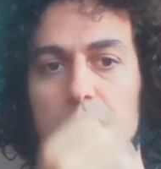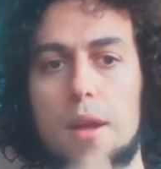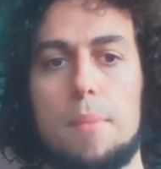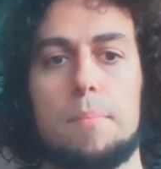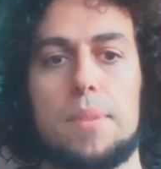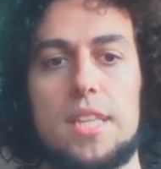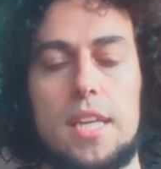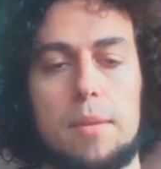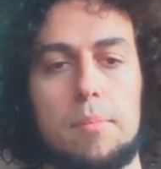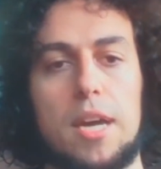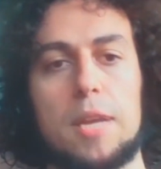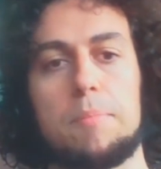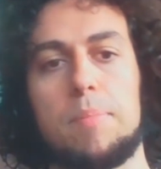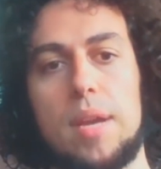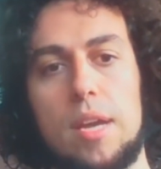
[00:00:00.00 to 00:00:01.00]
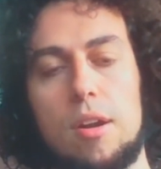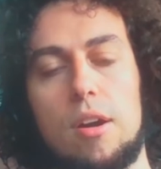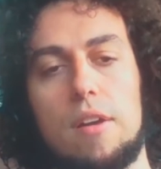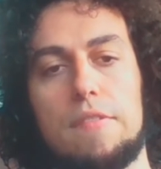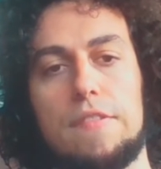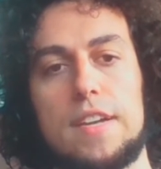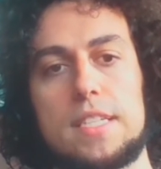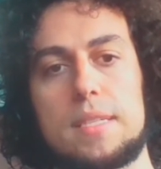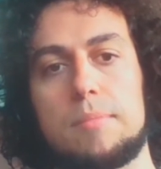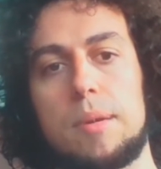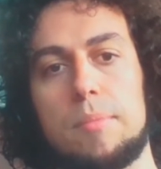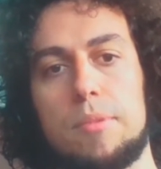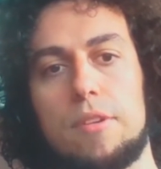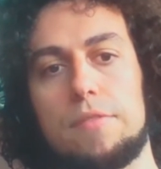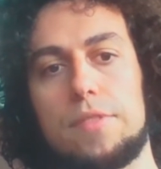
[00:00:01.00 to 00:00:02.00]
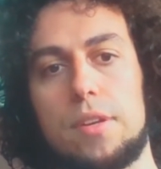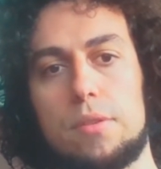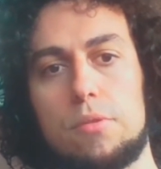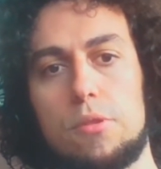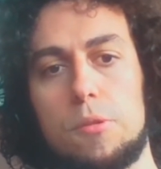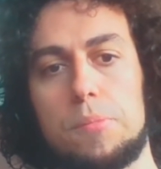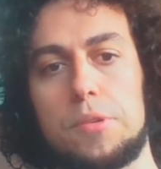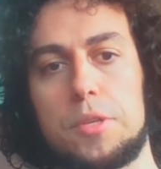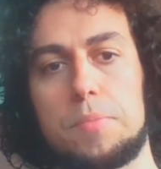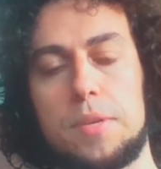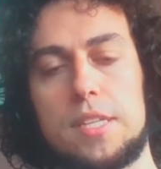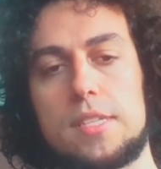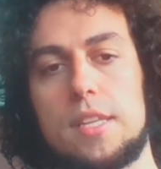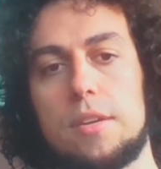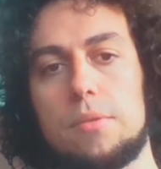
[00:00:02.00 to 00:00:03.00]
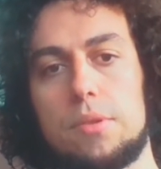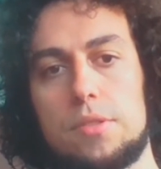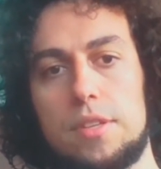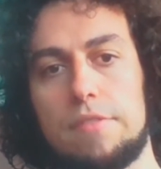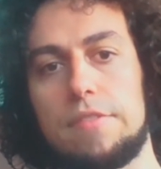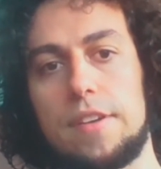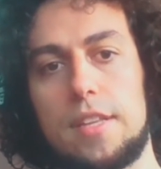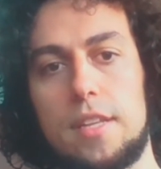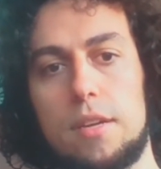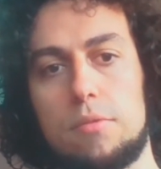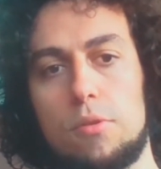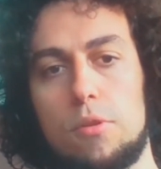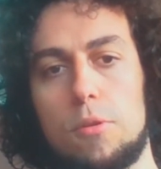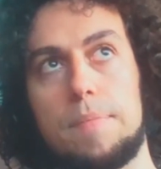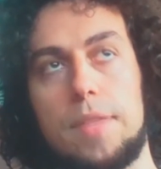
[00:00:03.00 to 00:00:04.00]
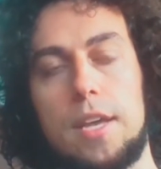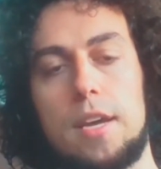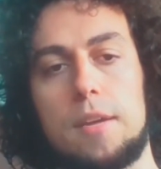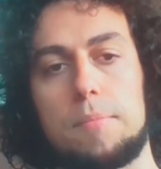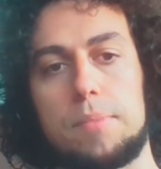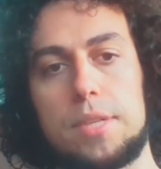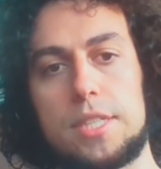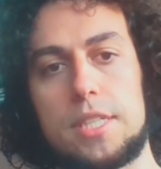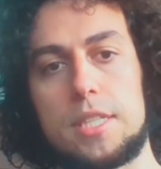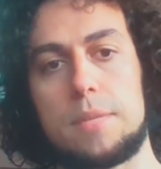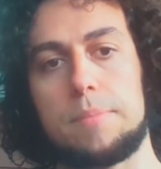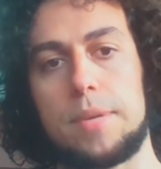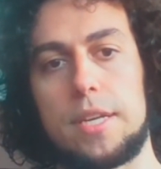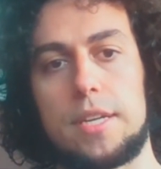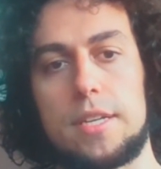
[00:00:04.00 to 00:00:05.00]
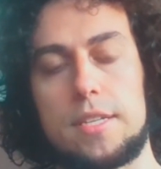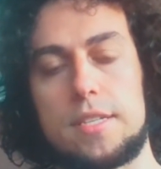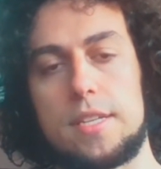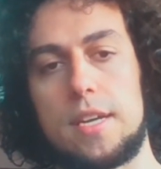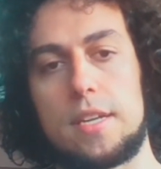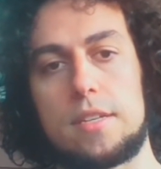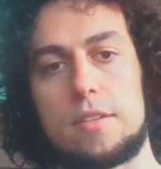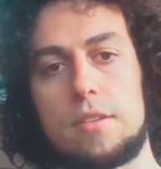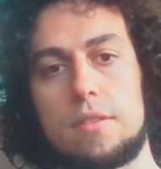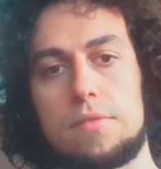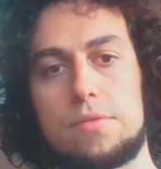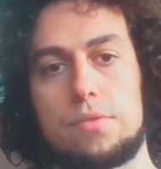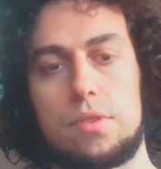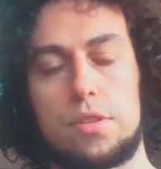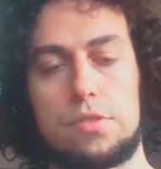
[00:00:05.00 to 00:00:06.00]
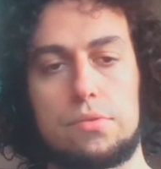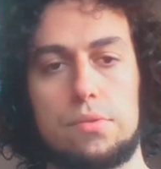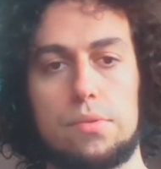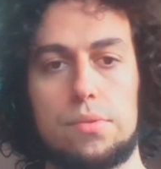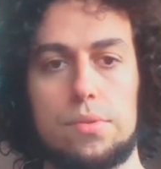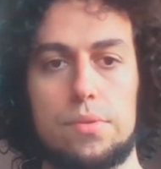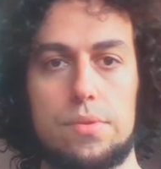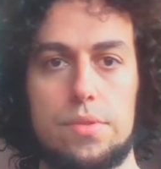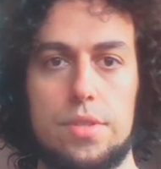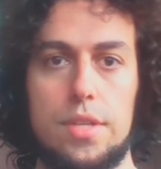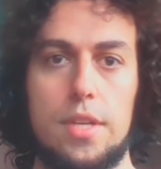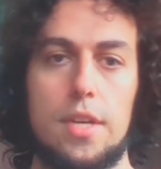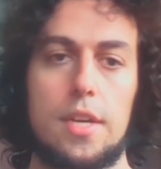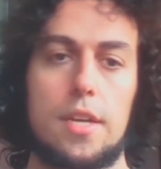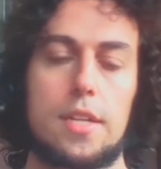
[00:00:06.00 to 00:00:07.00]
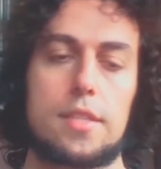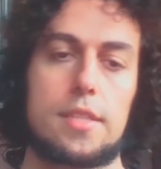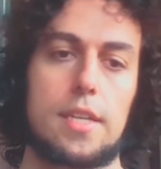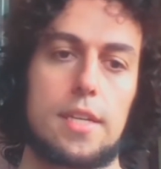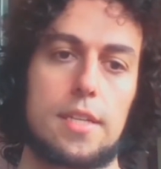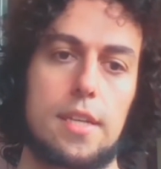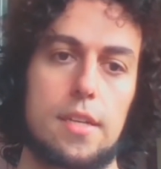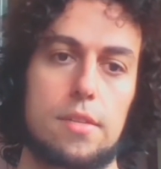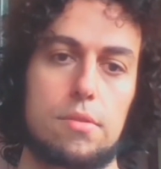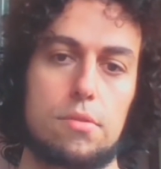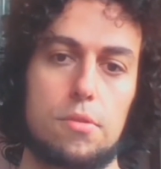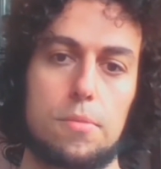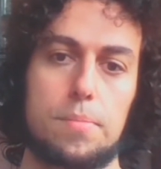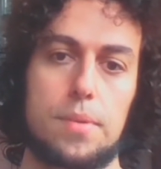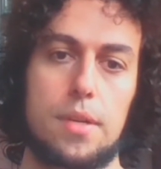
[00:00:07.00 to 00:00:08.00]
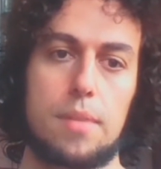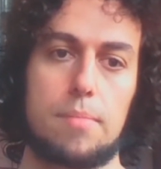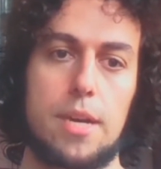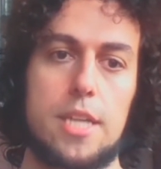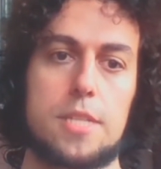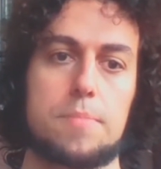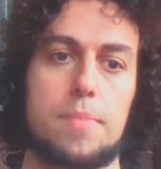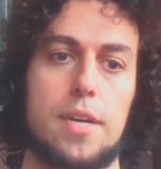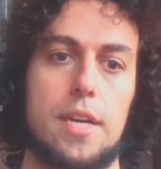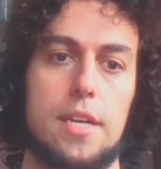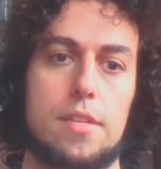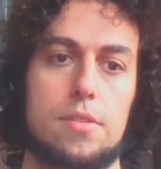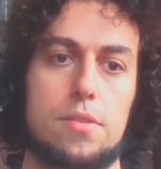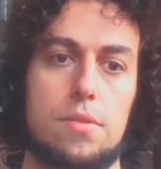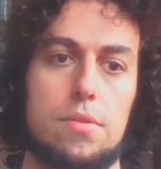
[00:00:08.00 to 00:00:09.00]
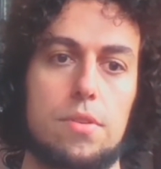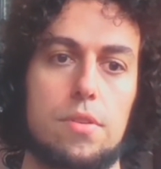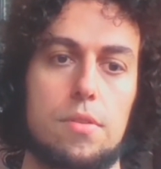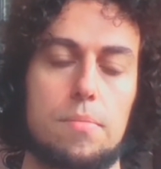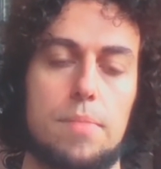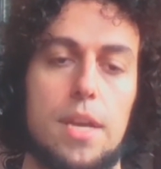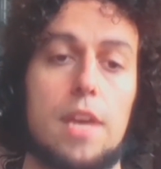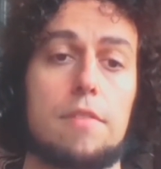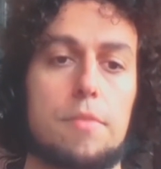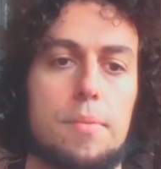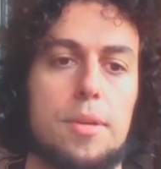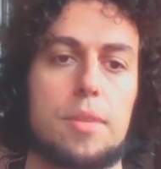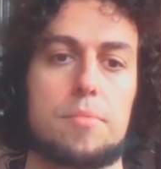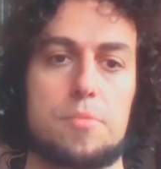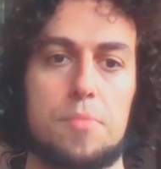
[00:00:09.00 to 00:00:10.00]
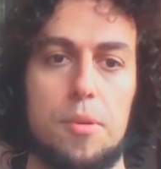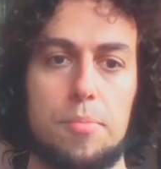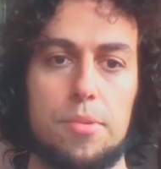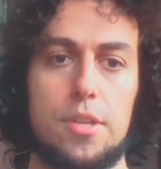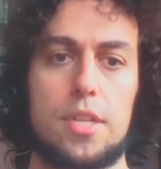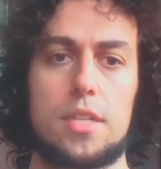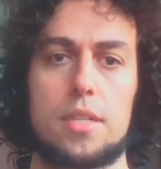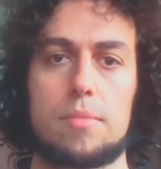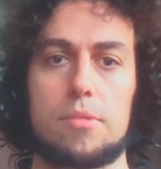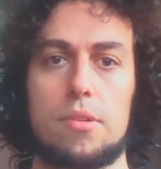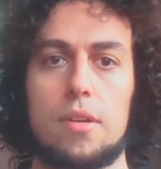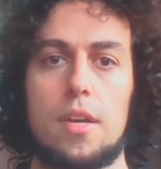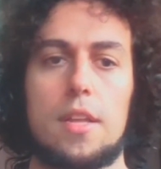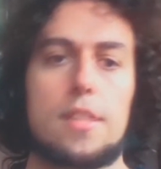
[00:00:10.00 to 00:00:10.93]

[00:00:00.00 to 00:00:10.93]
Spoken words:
but that might pay off as a member of that group, which means that you will defend that group and participate in a set of structural rules that that group abides by, so your behavior becomes more predictable.